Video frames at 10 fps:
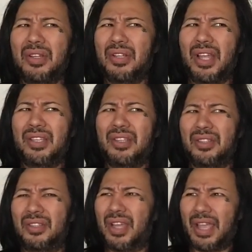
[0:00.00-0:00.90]
Like,
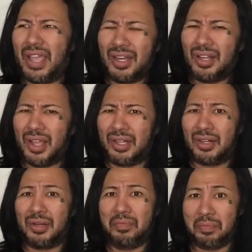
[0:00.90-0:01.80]
the
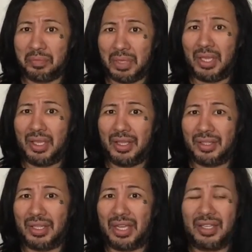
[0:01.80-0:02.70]
headliner, me
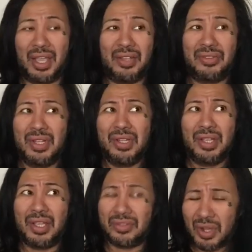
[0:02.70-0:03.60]
in that case,
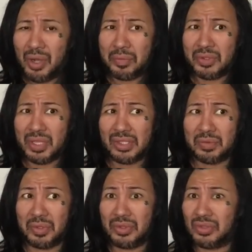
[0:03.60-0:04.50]
is a
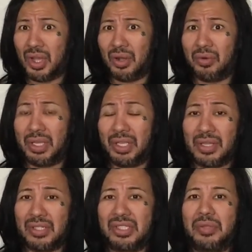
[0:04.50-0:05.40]
homosexual. So he's,
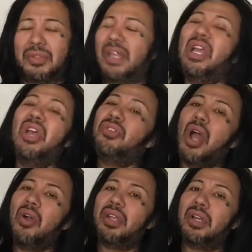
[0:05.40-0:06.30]
and she was like,
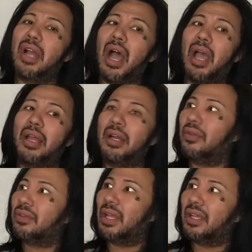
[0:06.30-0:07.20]
no, you're not. And I
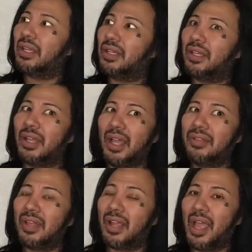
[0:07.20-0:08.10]
was like,
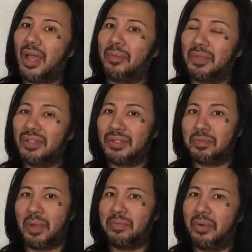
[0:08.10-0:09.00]
yes, I am. This is
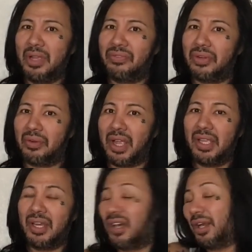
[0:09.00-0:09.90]
my boyfriend right
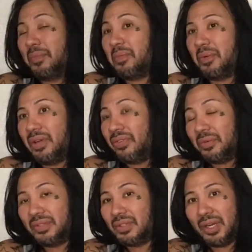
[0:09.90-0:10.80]
here. And my
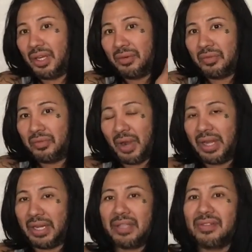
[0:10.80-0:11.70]
boyfriend was sitting
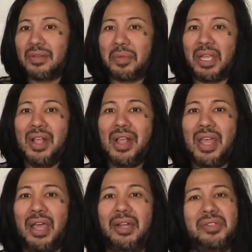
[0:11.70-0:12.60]
right next to me.
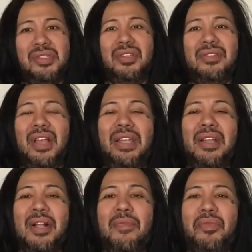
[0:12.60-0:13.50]
And it was just
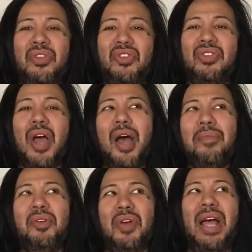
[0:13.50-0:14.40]
like,
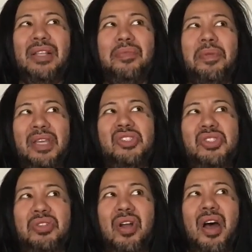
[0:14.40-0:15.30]
stop grasping at
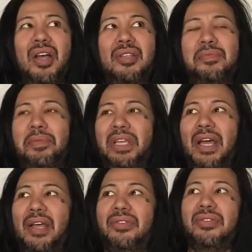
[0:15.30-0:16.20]
straws
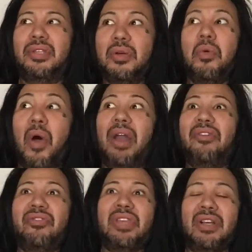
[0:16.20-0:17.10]
because you want
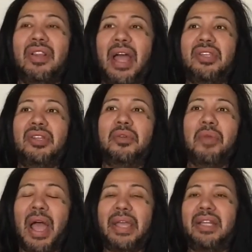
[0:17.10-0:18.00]
to feel like you're
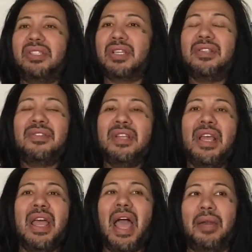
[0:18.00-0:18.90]
right. Just
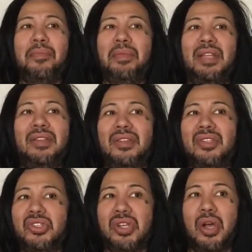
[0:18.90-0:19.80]
admit that
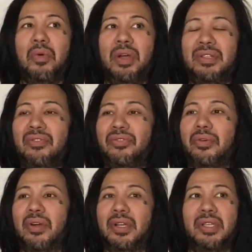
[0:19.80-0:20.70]
the show wasn't
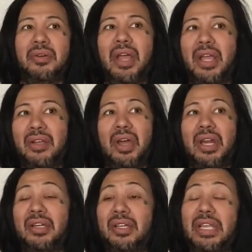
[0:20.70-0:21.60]
for you and go
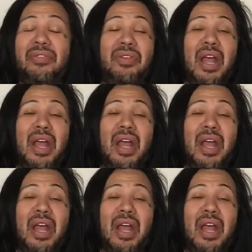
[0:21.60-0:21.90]
ahead and leave.